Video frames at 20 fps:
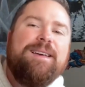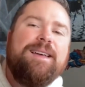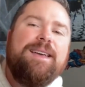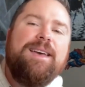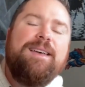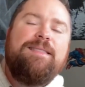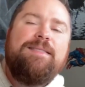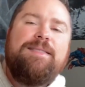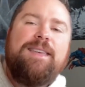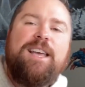
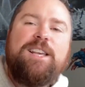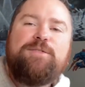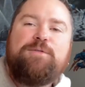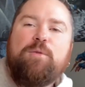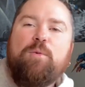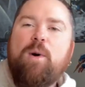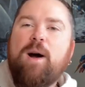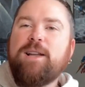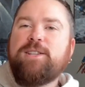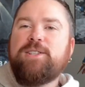Again, thanks
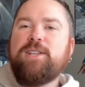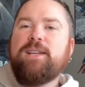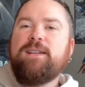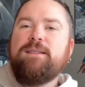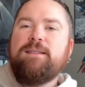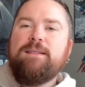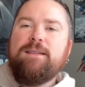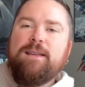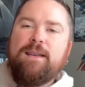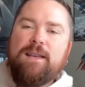for
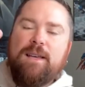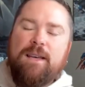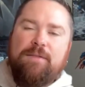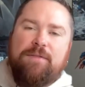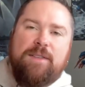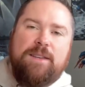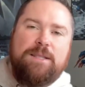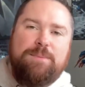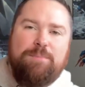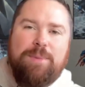watching.
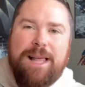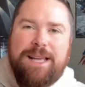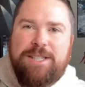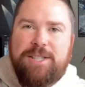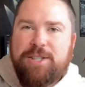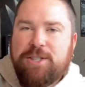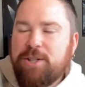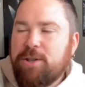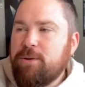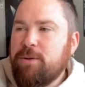If this
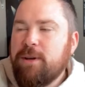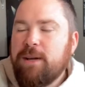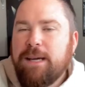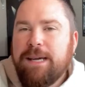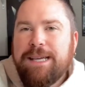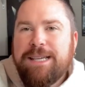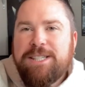blessed you,